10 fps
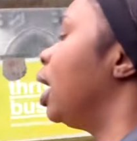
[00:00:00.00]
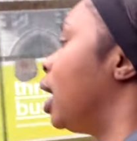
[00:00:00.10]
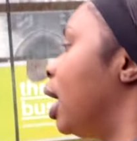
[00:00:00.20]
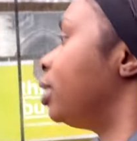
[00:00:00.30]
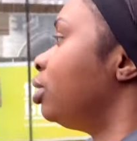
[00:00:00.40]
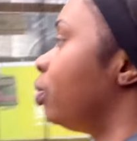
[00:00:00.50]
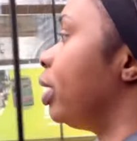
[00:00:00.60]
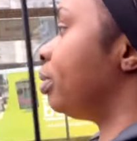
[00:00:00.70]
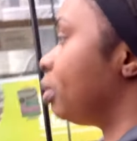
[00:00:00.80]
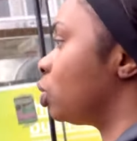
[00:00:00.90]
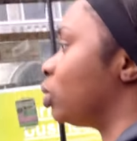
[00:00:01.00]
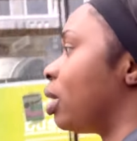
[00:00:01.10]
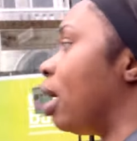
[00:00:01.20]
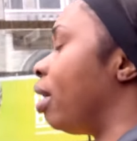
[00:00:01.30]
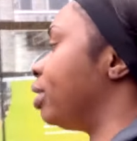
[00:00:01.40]
I don't know when the bus will
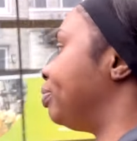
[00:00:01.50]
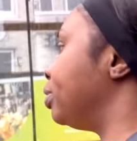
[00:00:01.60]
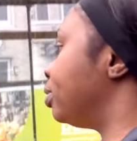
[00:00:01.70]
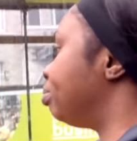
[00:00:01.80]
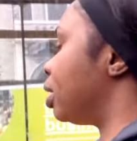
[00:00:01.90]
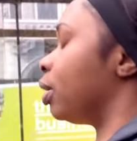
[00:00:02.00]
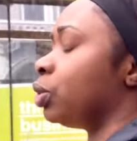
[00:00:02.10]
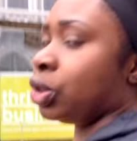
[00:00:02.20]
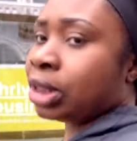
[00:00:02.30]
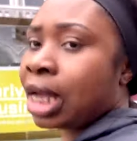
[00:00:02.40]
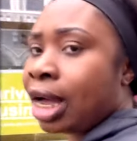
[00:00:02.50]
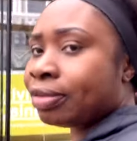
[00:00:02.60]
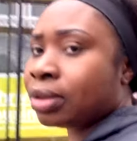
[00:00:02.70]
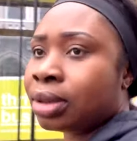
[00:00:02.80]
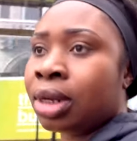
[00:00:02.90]
arrive, but I will just have to